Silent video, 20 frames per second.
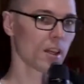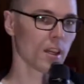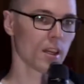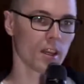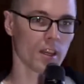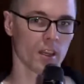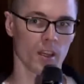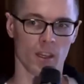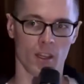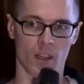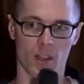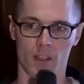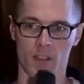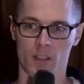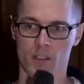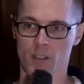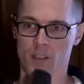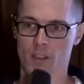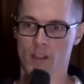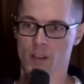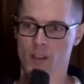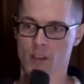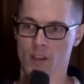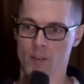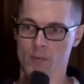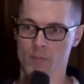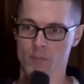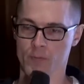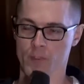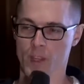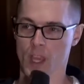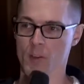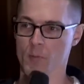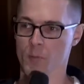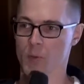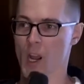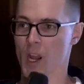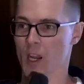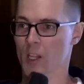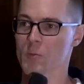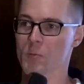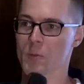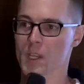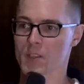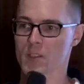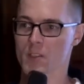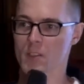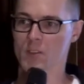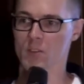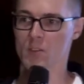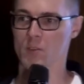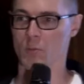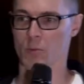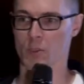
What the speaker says: and proclamations,